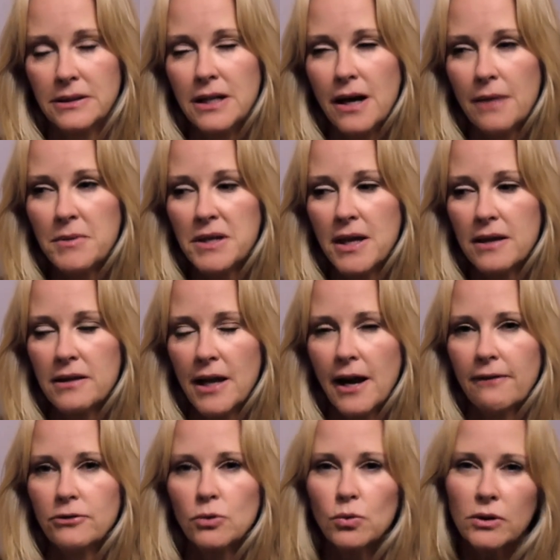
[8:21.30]
yeah, I mean, they
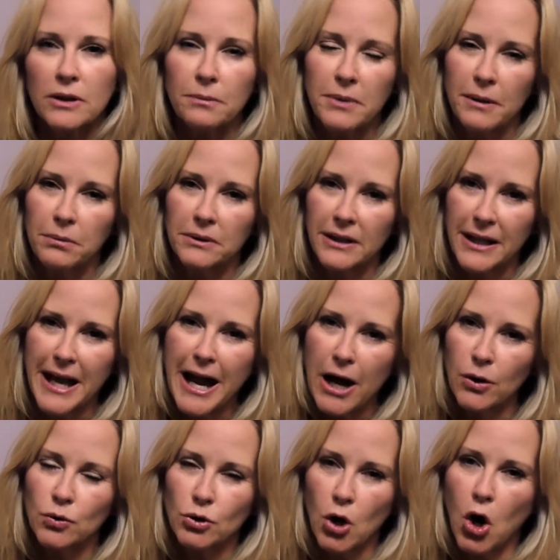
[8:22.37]
have to really be able to
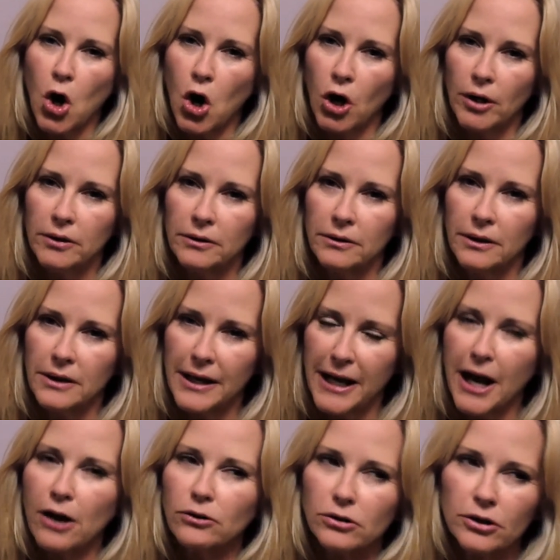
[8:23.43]
count on
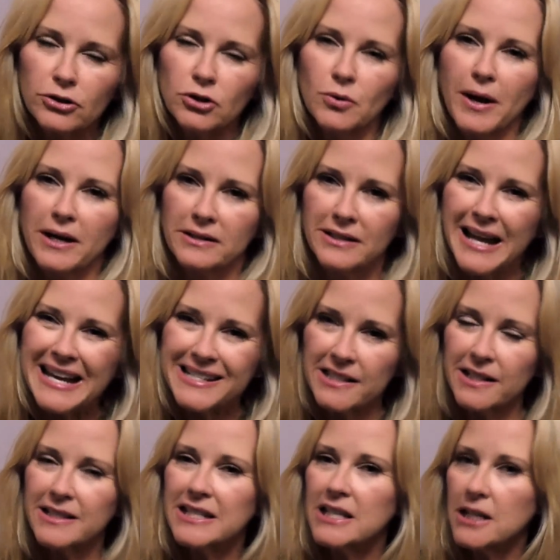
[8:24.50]
you as
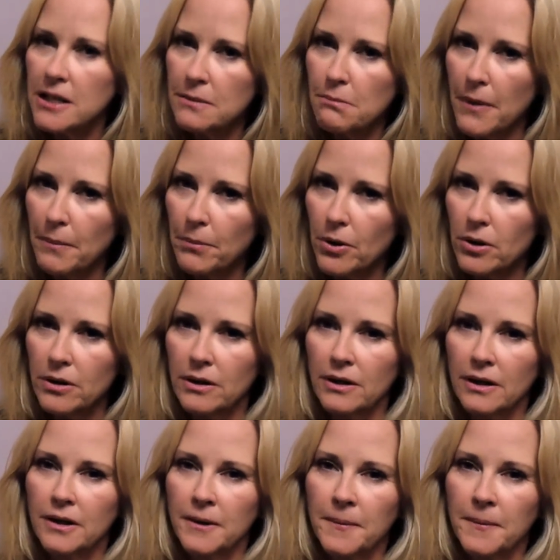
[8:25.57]
a team member.